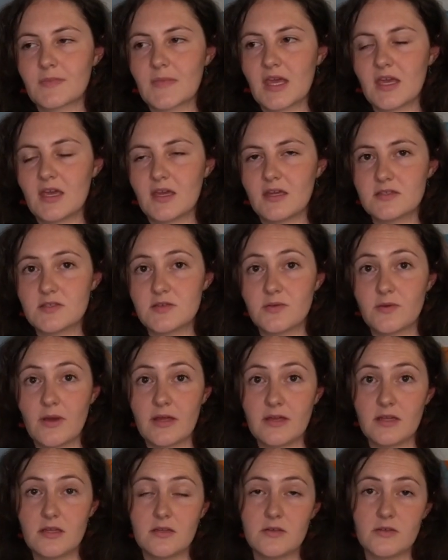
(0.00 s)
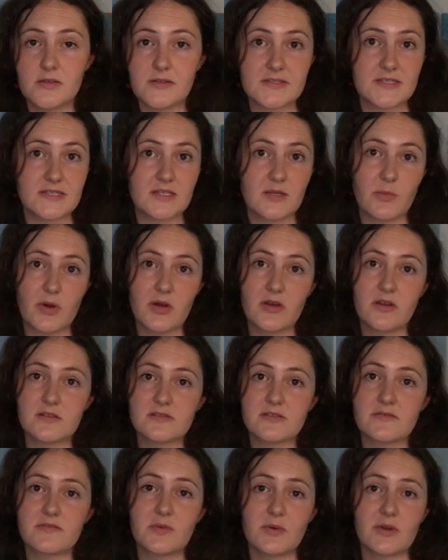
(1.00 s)
And to any New York City
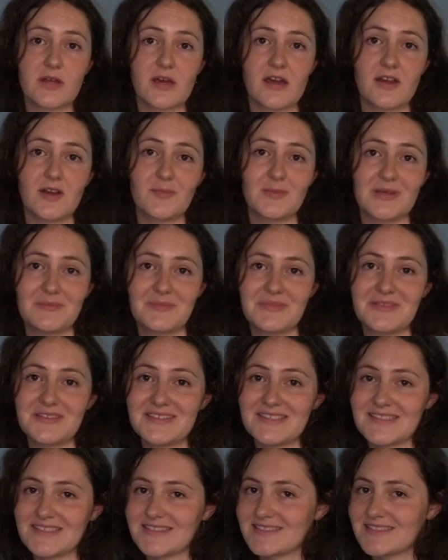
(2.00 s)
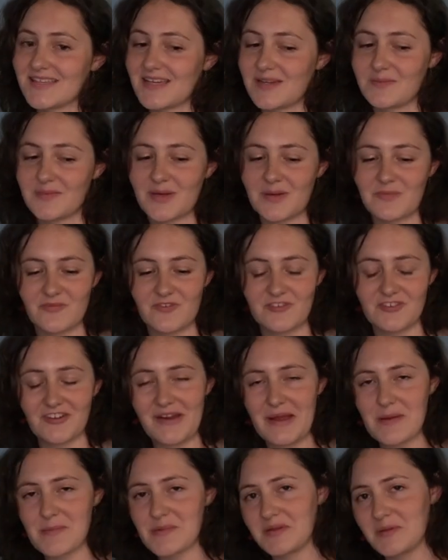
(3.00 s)
bars, if you want to hire me, please, I'm up for
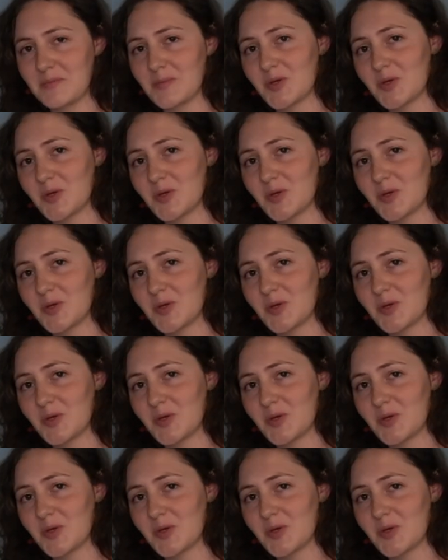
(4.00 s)
grab at the